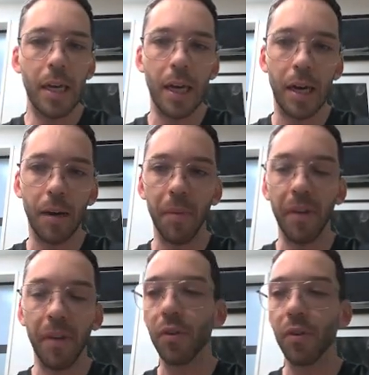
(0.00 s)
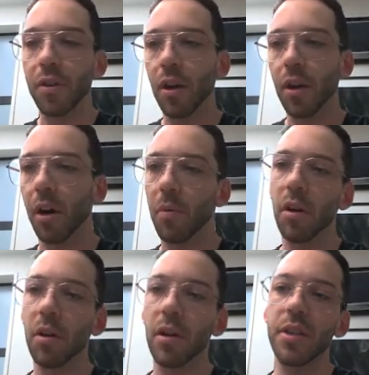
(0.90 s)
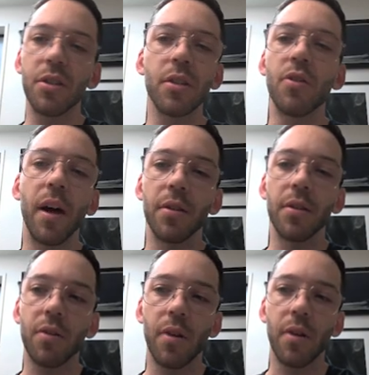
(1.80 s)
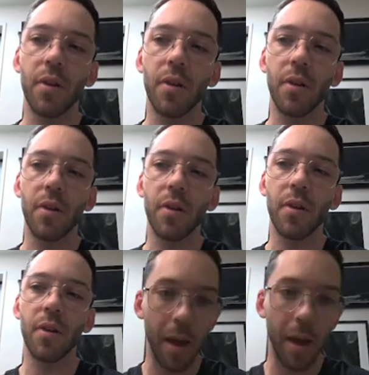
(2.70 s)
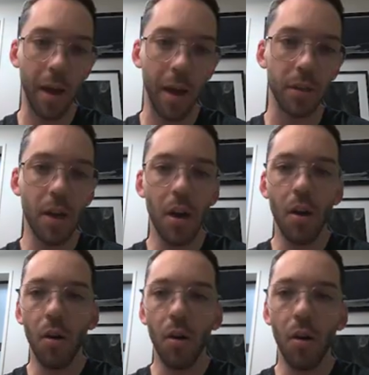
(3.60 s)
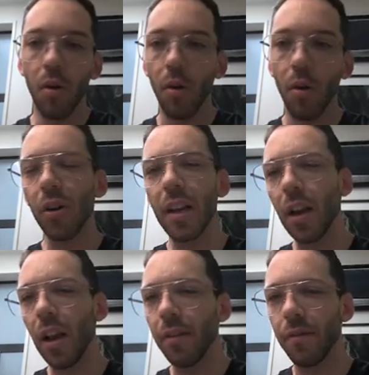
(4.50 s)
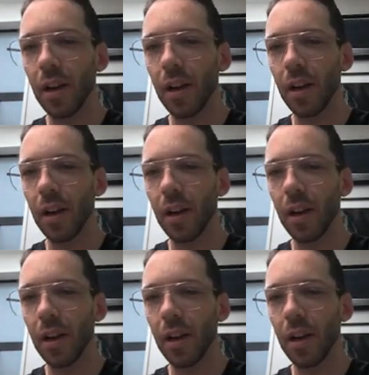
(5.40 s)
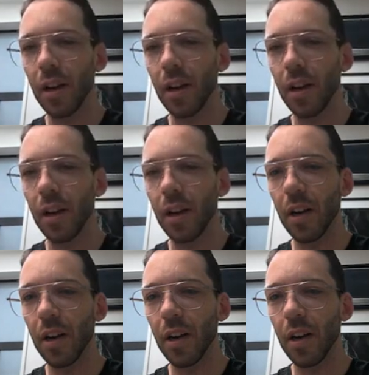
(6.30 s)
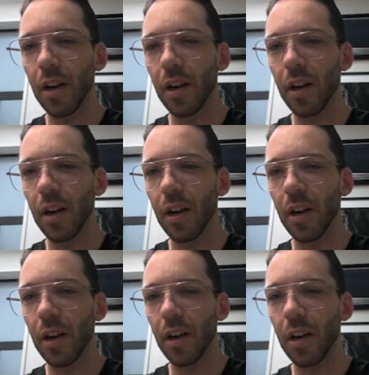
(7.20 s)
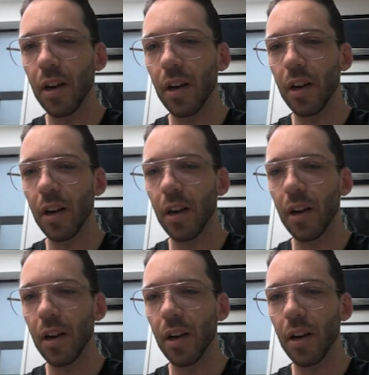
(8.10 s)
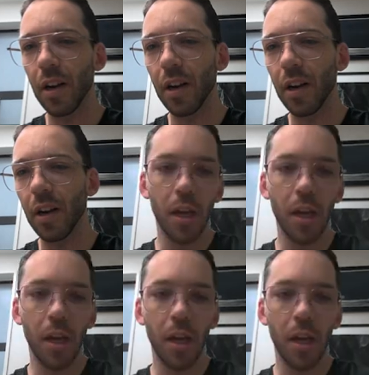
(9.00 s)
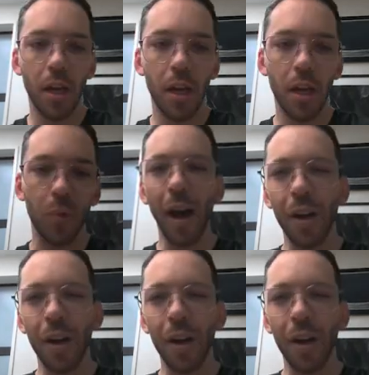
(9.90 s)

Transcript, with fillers: I've also heard people going, well, look, let's just try this cream on it and see what happens. Or look, I can give that a light freeze with a liquid nitrogen and that should deal with it. And if it doesn't, we can always do it again.